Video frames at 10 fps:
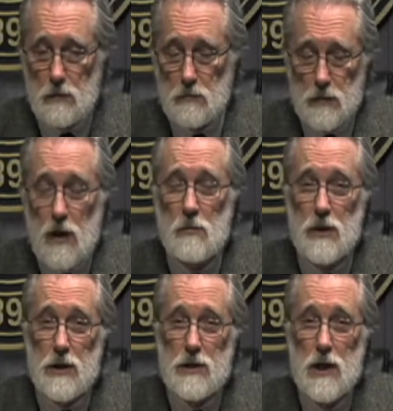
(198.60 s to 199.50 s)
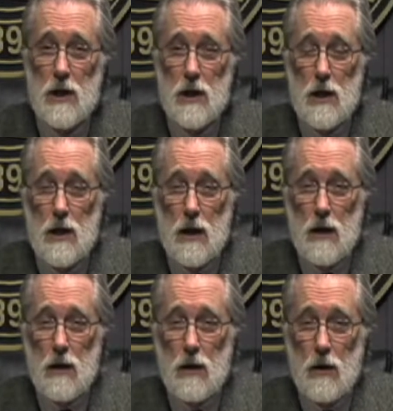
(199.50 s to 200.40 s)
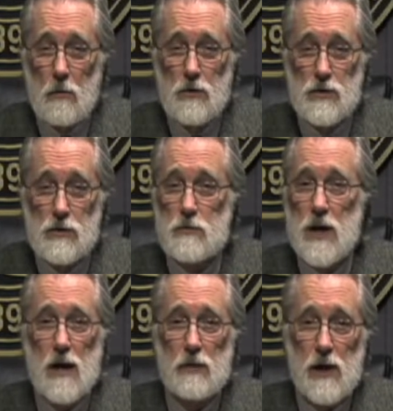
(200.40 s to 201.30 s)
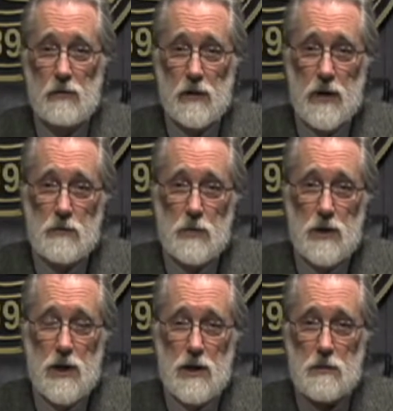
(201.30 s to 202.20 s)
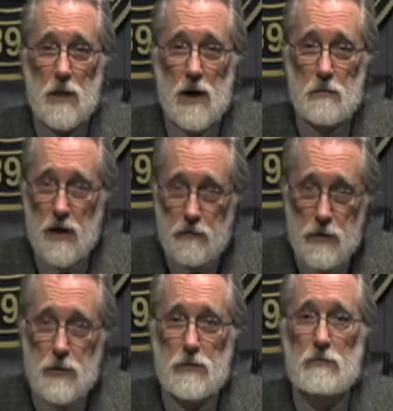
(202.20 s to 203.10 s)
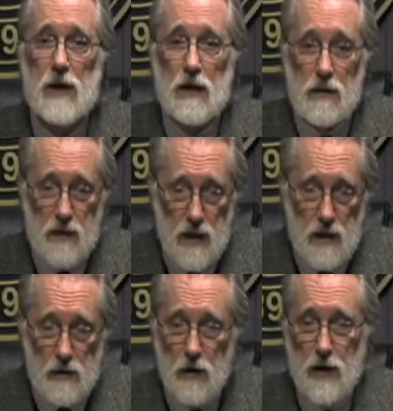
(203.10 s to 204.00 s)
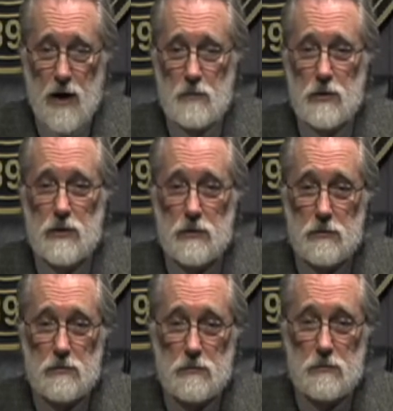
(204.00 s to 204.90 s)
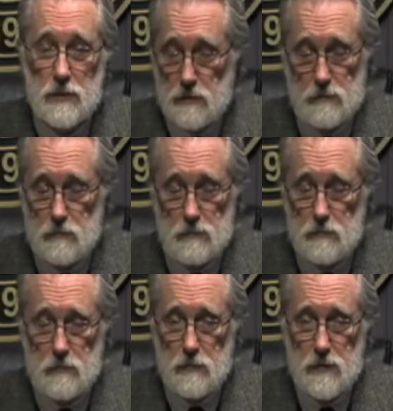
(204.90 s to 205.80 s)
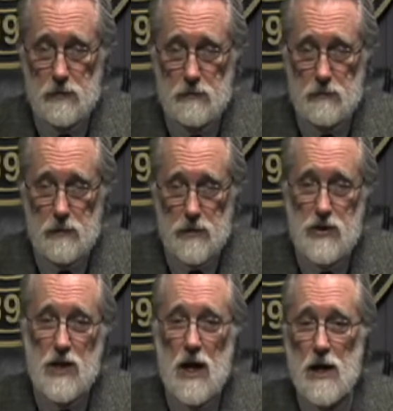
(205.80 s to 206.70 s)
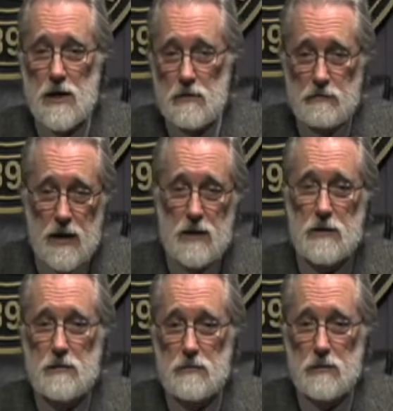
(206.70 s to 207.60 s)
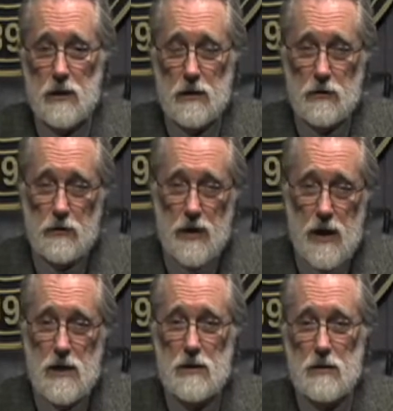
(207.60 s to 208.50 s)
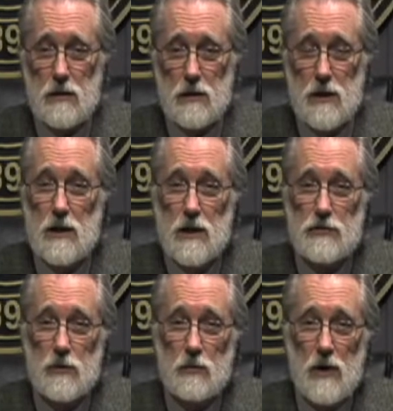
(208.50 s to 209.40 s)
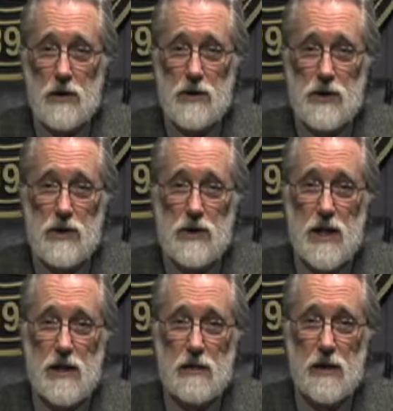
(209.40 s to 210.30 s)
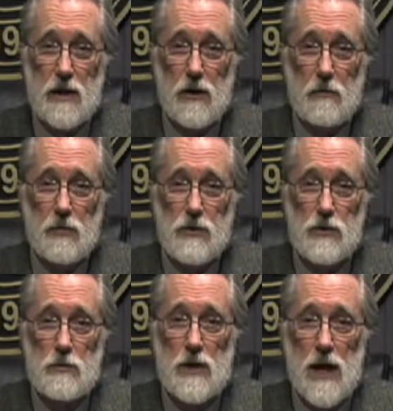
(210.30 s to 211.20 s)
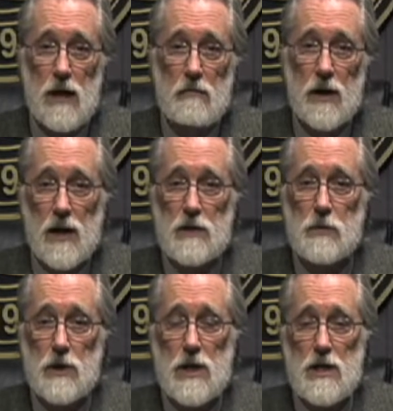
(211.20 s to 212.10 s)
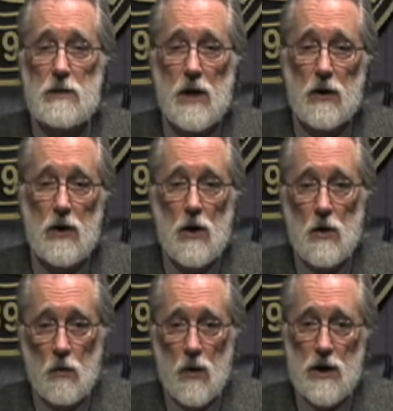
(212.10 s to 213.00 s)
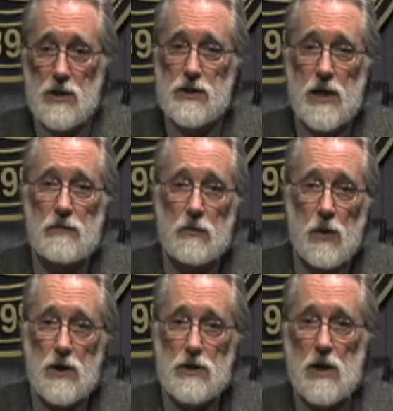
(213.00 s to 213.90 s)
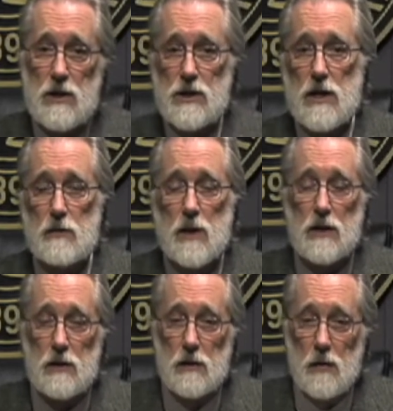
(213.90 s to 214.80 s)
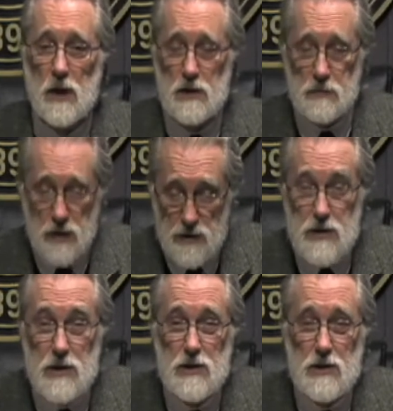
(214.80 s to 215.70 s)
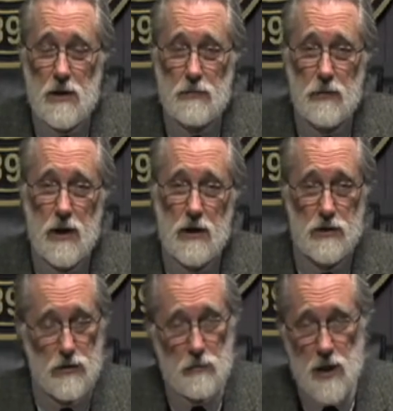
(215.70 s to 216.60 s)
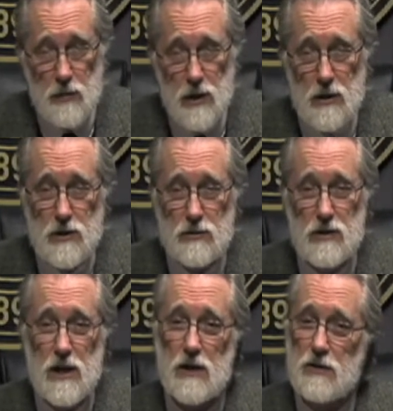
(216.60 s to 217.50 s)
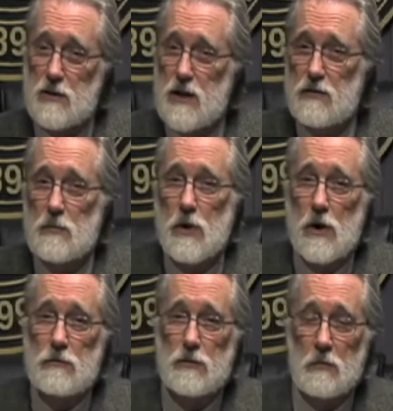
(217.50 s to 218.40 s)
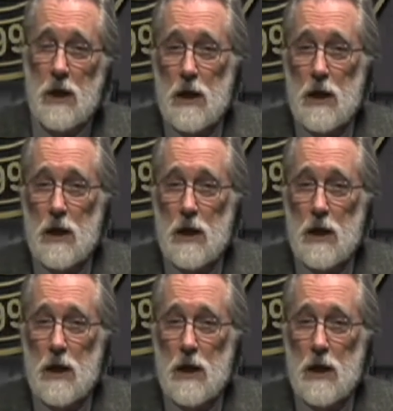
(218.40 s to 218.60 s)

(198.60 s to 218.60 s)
companies are presumed to have a level of expertise by virtue of the fact that they are able to design, invent, create the industrial processes. They are presumed to have an expertise about what is safe and what is not safe about the processes that they've created. So there may be industry standards even apart from